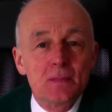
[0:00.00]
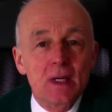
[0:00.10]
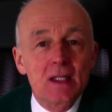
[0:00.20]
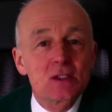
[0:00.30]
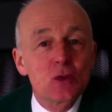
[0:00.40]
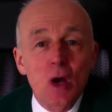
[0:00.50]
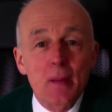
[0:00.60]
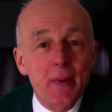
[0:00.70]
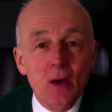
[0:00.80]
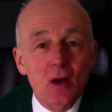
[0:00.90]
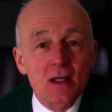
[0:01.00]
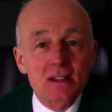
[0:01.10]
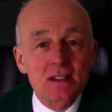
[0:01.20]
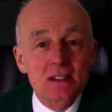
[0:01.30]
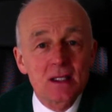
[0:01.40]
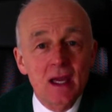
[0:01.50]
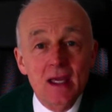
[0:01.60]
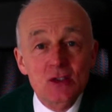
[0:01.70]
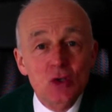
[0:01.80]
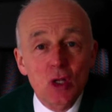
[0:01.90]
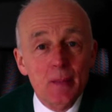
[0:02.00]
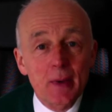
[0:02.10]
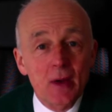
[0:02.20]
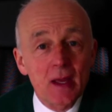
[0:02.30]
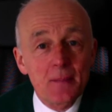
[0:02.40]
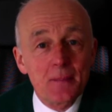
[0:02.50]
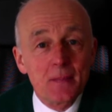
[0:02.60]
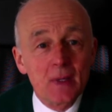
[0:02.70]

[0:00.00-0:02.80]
It's not about us, it's all about him.